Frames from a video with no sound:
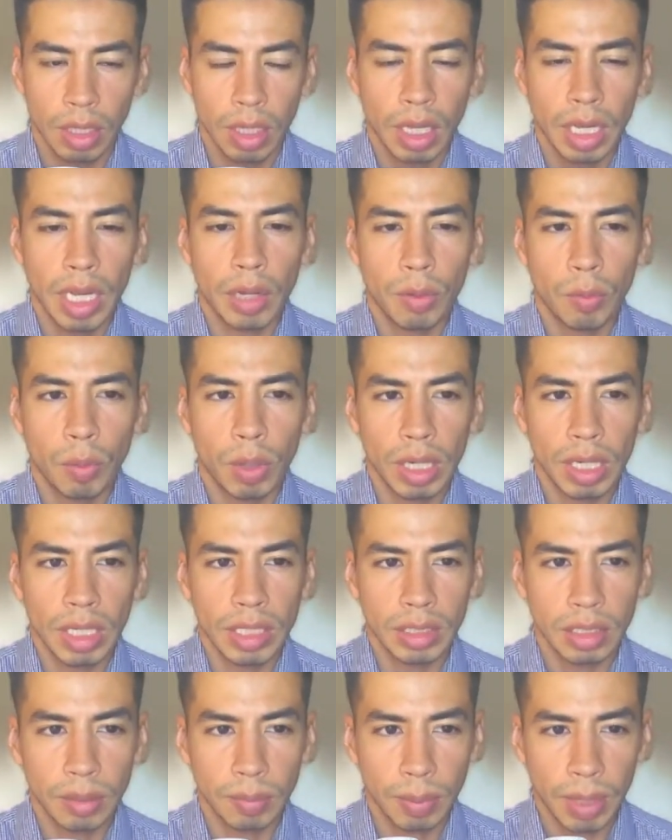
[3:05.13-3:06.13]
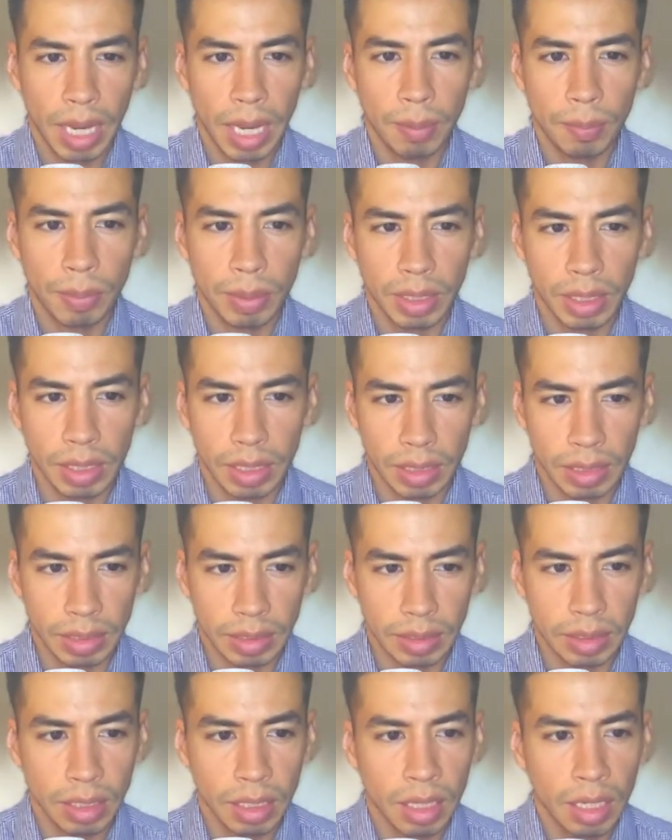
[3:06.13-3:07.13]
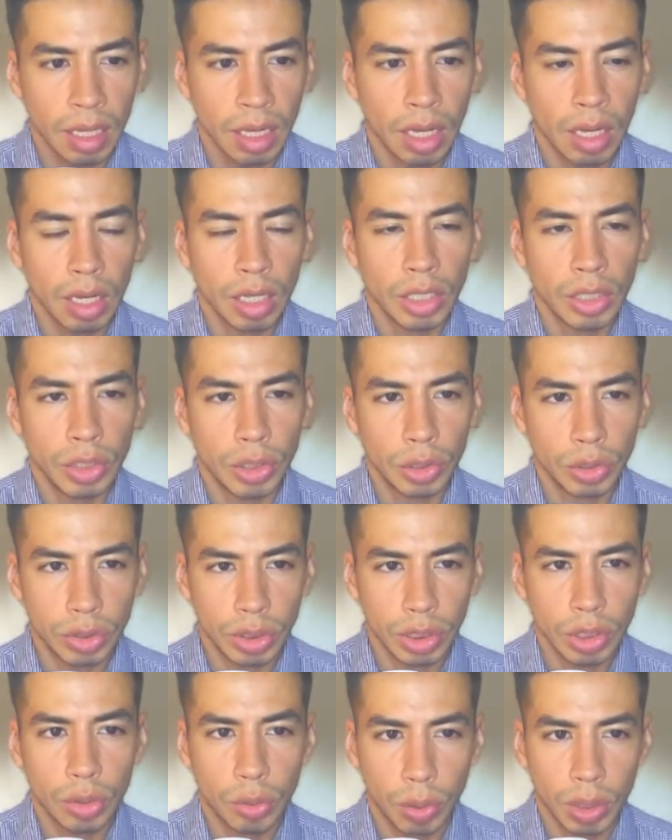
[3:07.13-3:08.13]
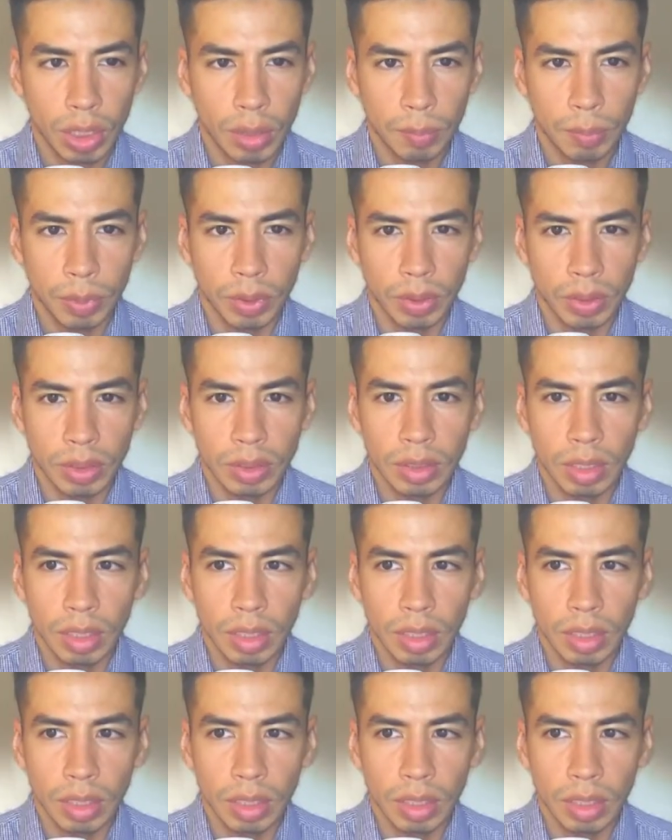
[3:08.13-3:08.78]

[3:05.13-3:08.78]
And what ends up happening is using QuickBooks